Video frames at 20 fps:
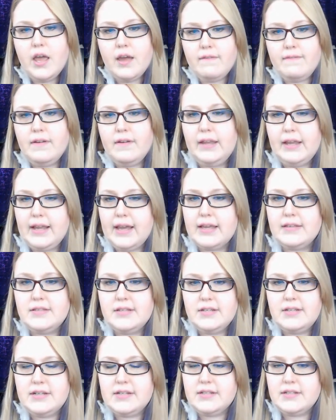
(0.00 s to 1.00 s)
feeling
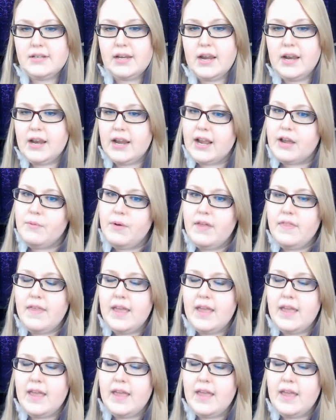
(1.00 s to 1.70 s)
hesitant to connect with.